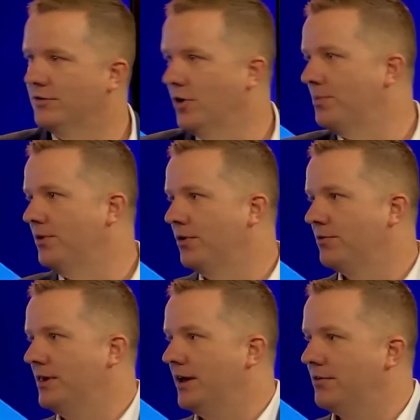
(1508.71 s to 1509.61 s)
adopted
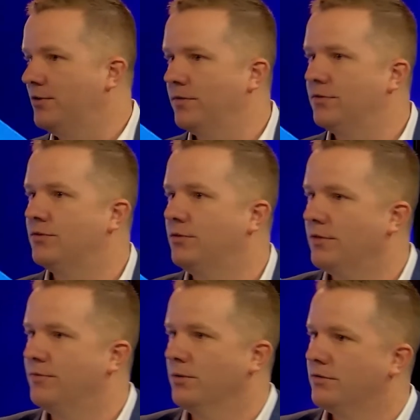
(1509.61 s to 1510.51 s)
those cloud services to
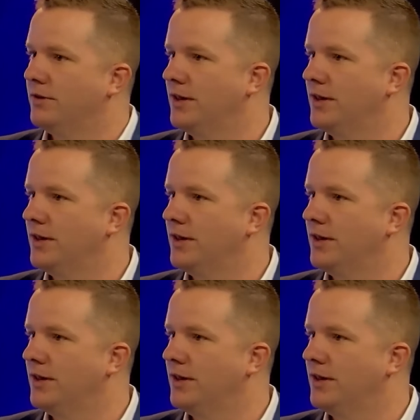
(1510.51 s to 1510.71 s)
the fullest,